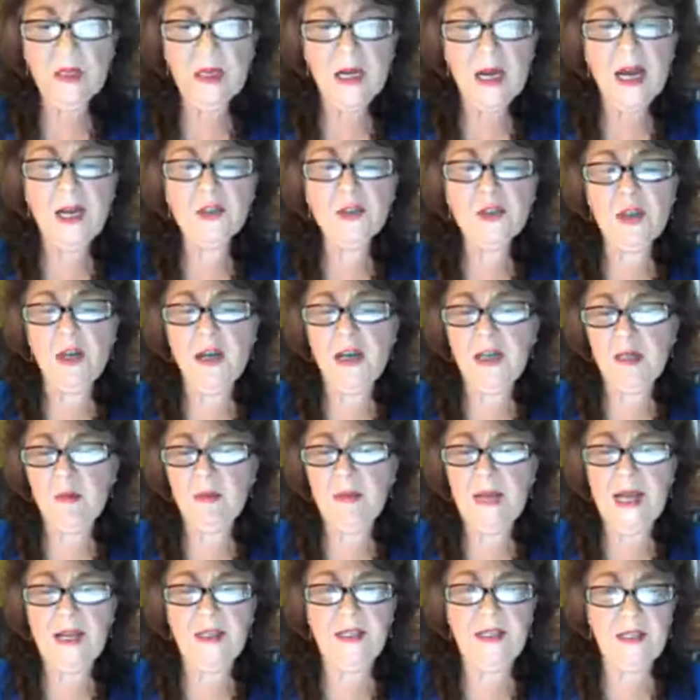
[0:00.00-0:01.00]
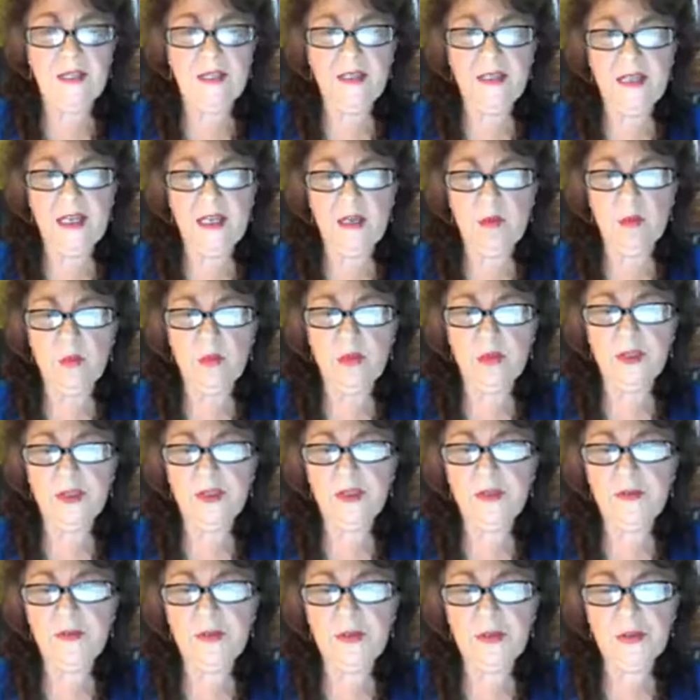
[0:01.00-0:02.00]
I'll talk about it again more in
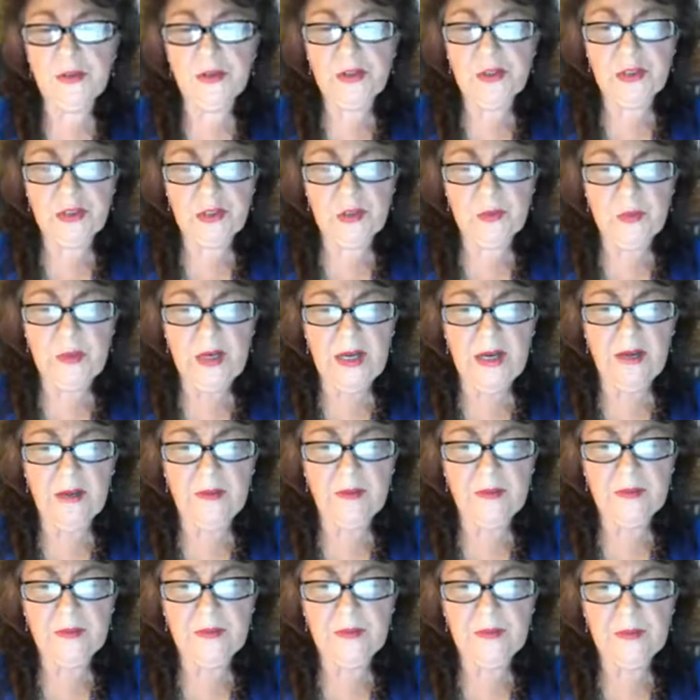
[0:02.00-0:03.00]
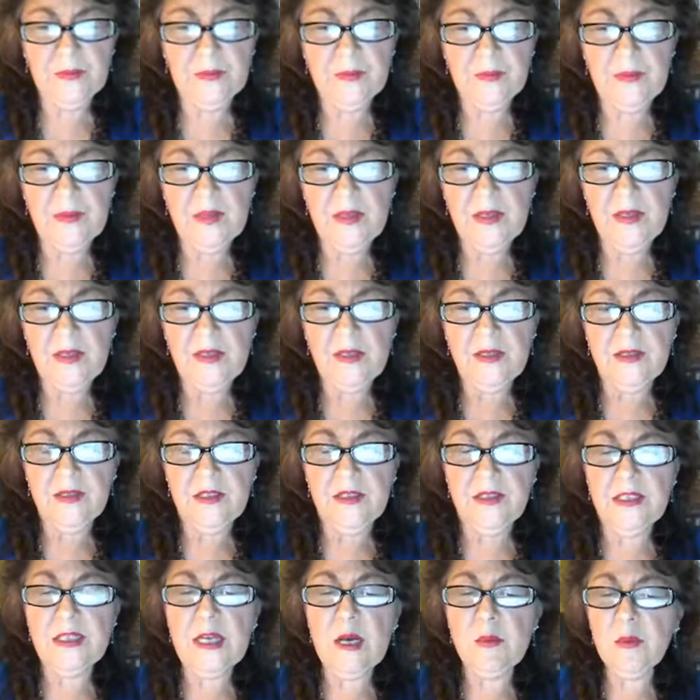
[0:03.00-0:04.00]
the future as well.
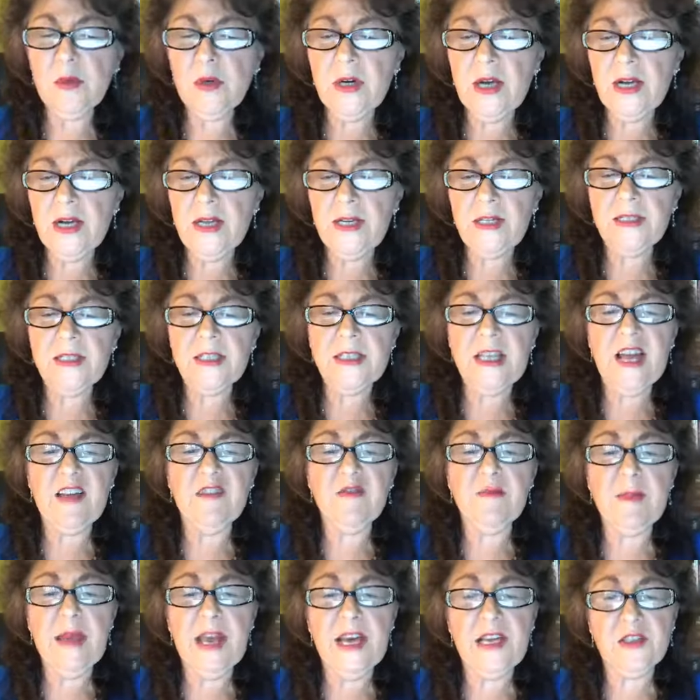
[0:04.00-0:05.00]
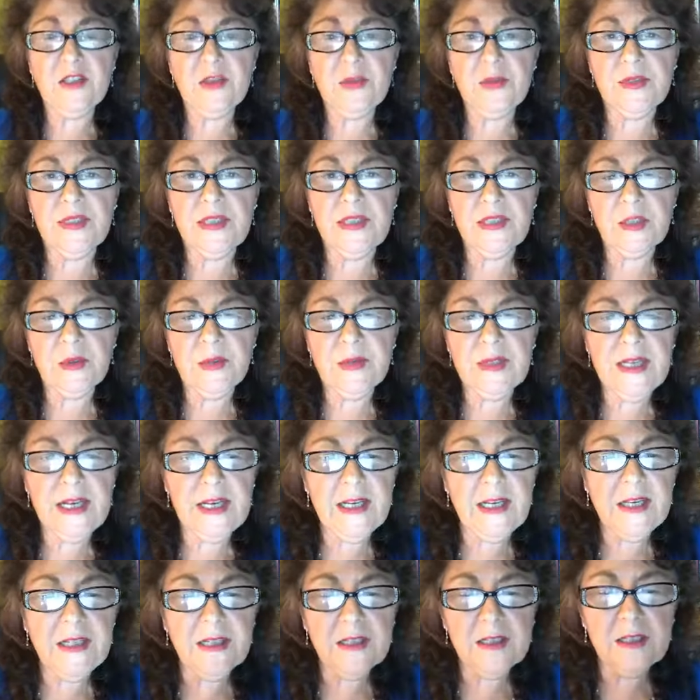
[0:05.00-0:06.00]
To summarize, Life Mastery,
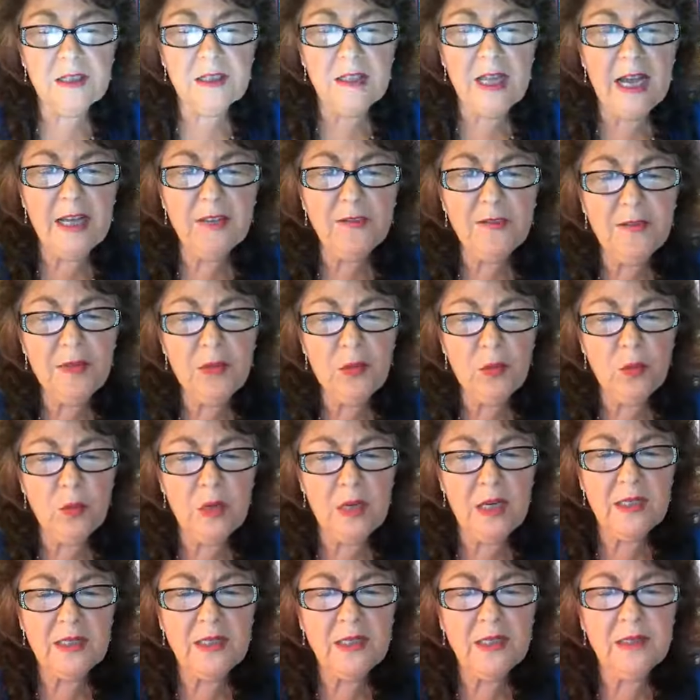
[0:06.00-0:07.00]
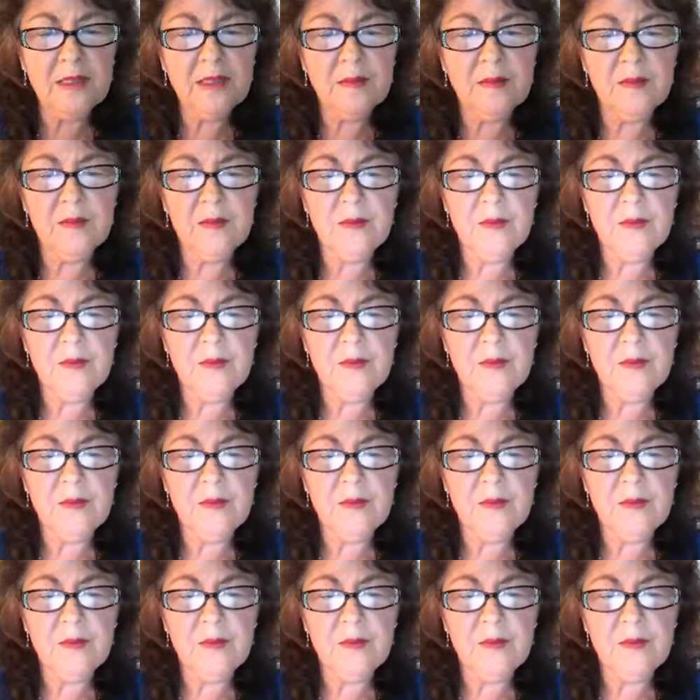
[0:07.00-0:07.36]
creating the life you want.